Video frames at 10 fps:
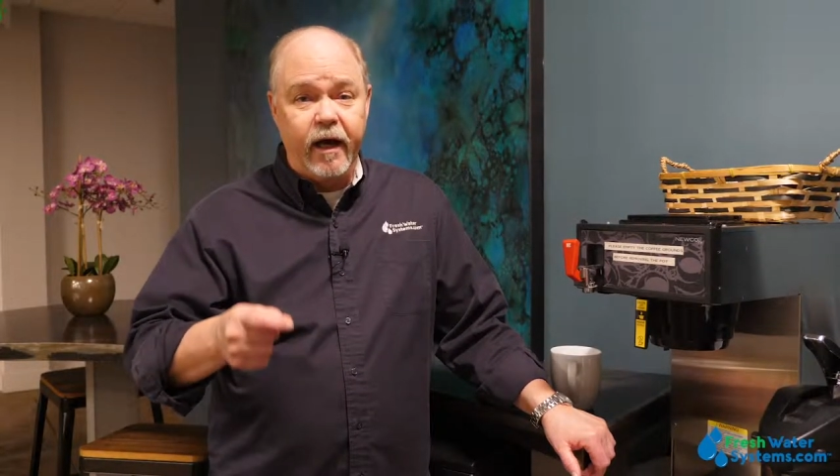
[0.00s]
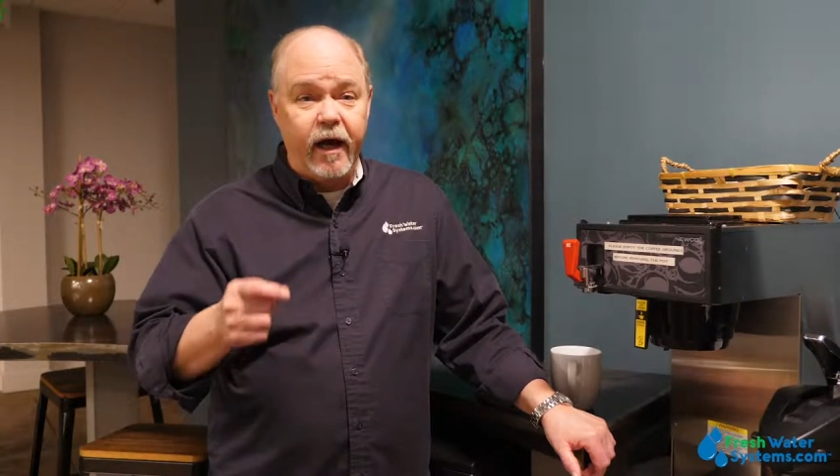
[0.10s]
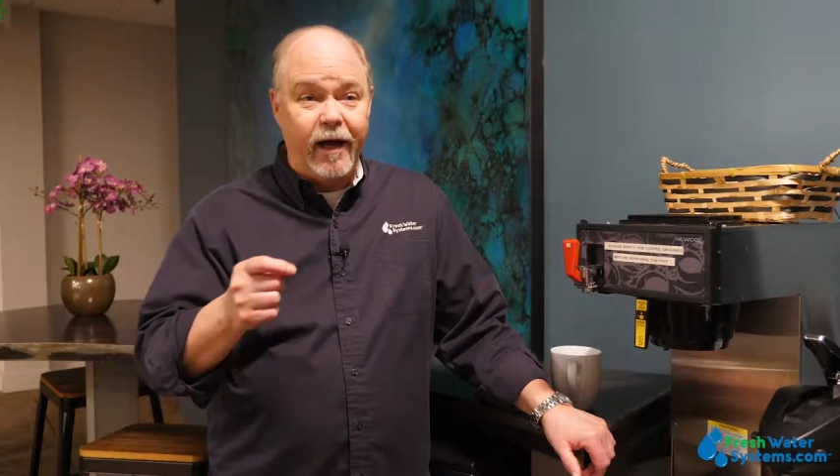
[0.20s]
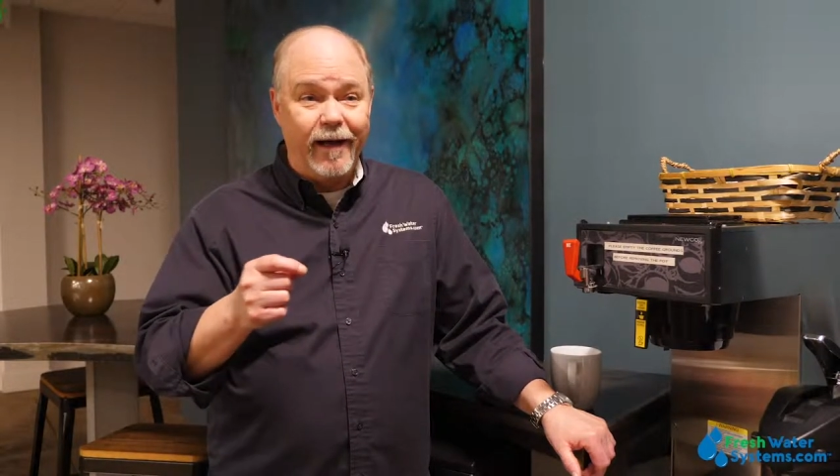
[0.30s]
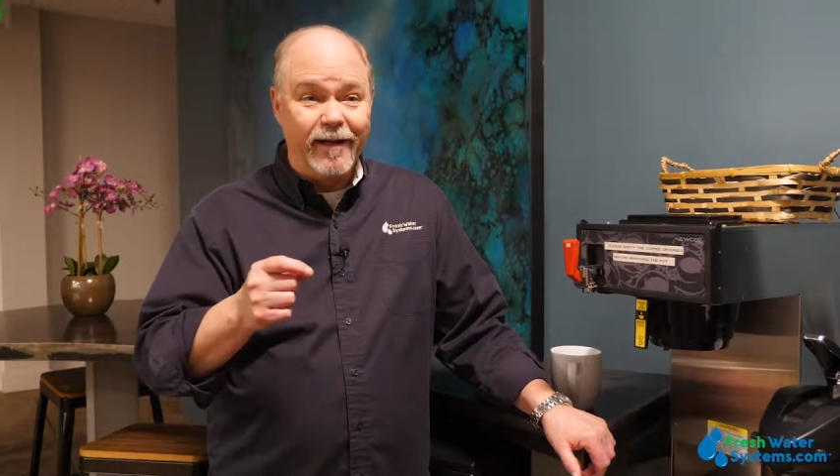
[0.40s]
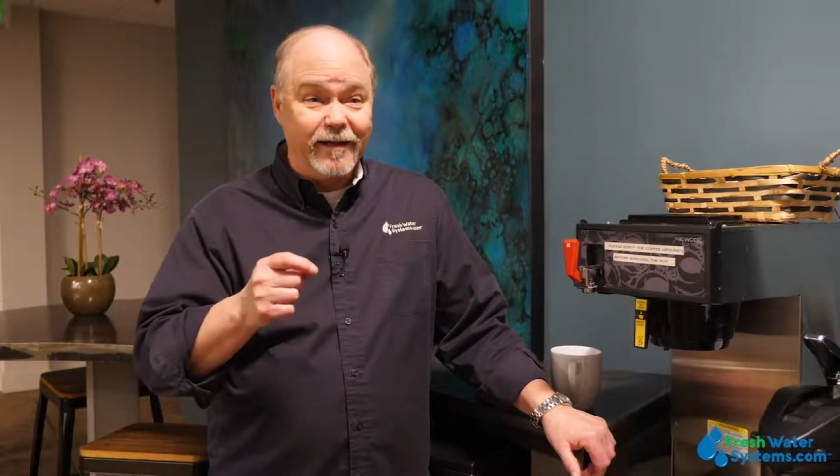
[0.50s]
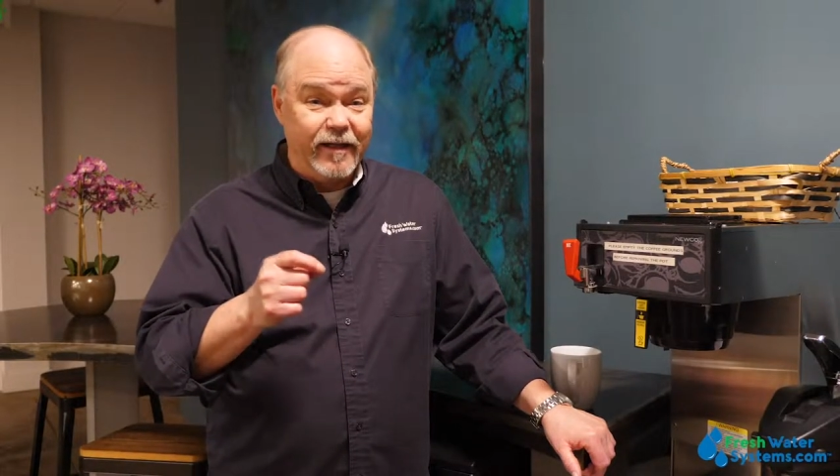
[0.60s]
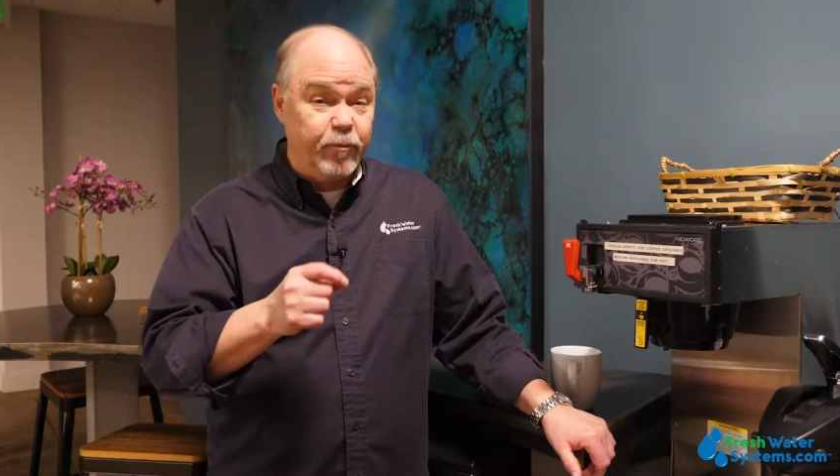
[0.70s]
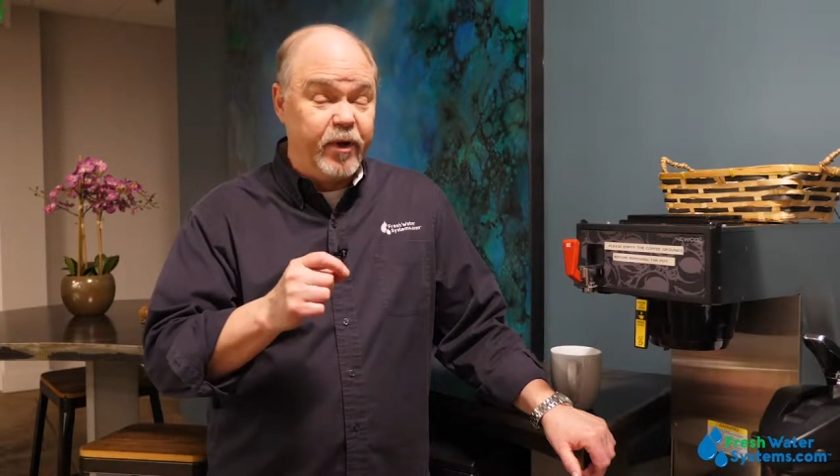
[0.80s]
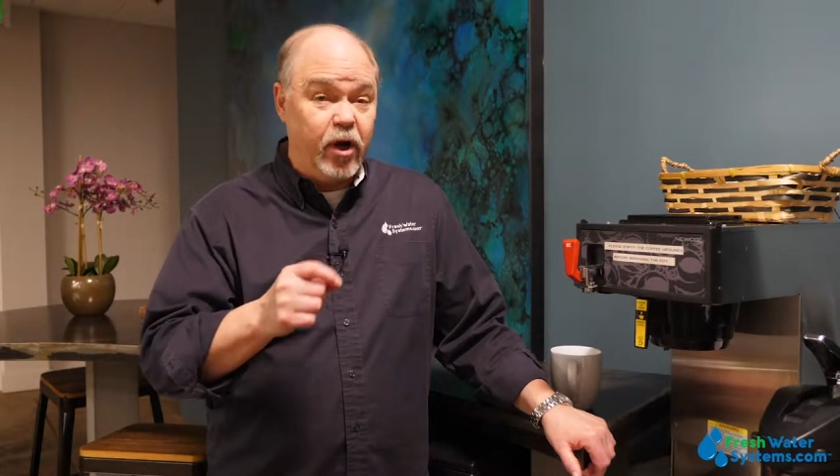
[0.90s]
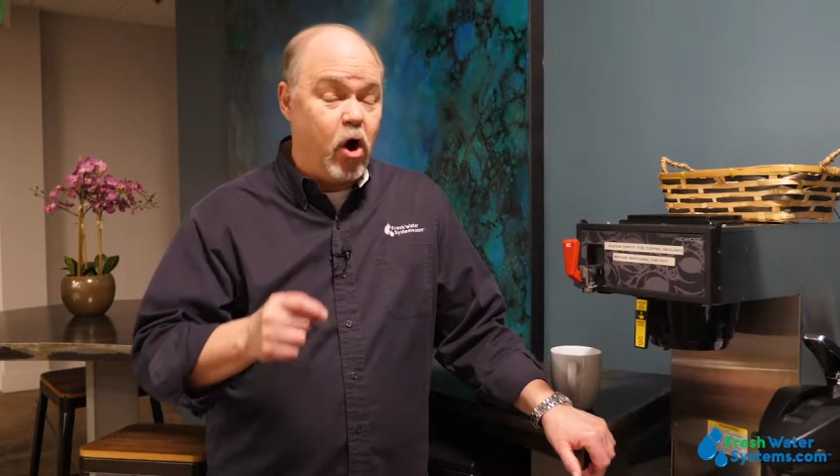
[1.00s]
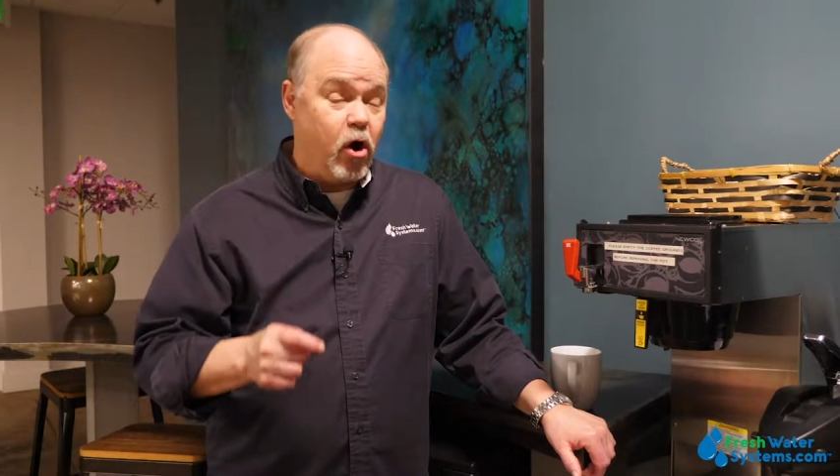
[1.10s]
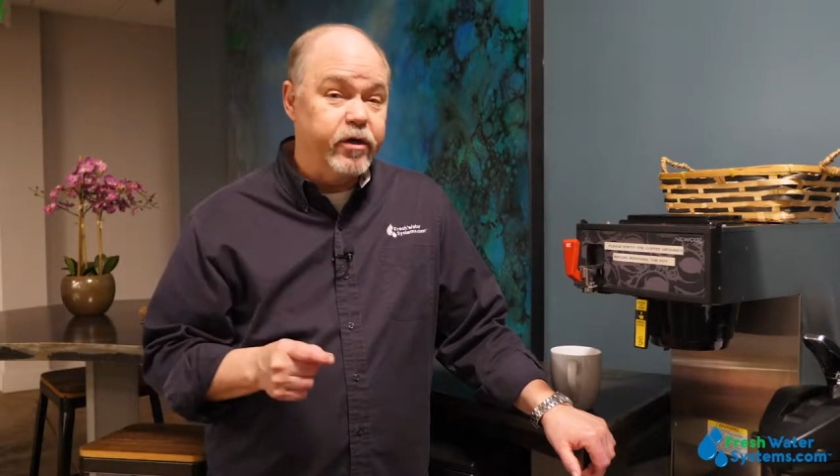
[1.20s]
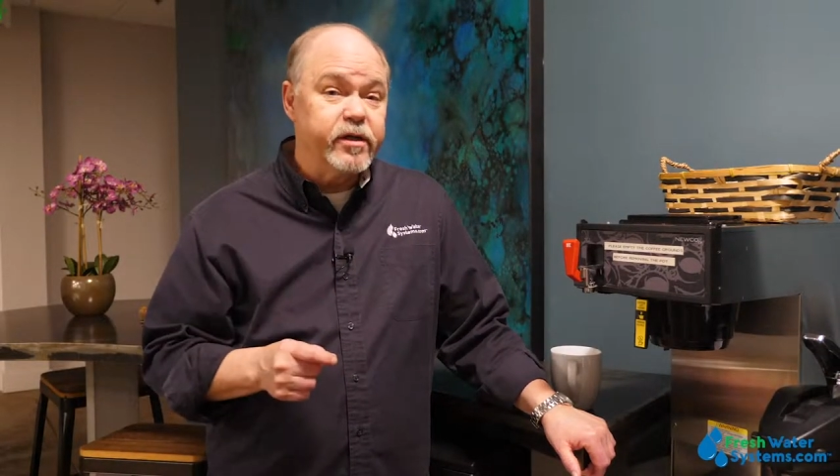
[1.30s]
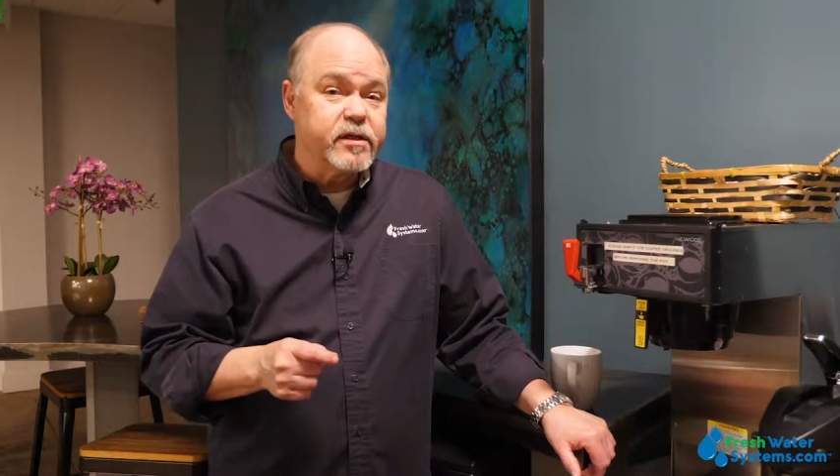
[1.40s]
A little bit of
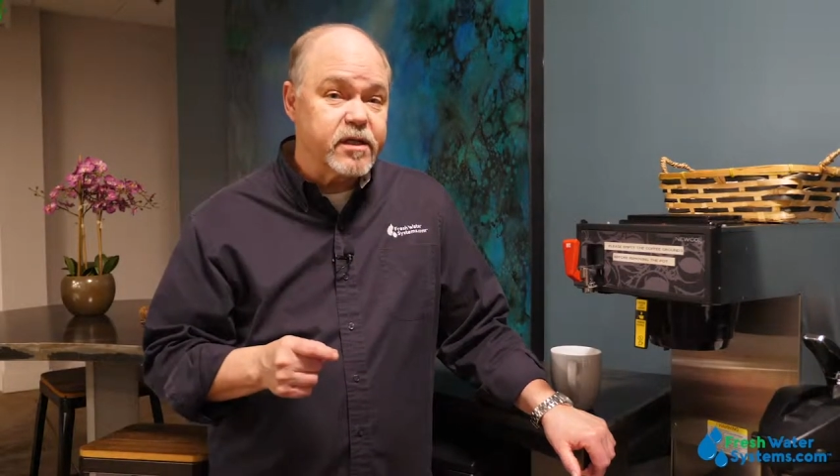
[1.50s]
hardness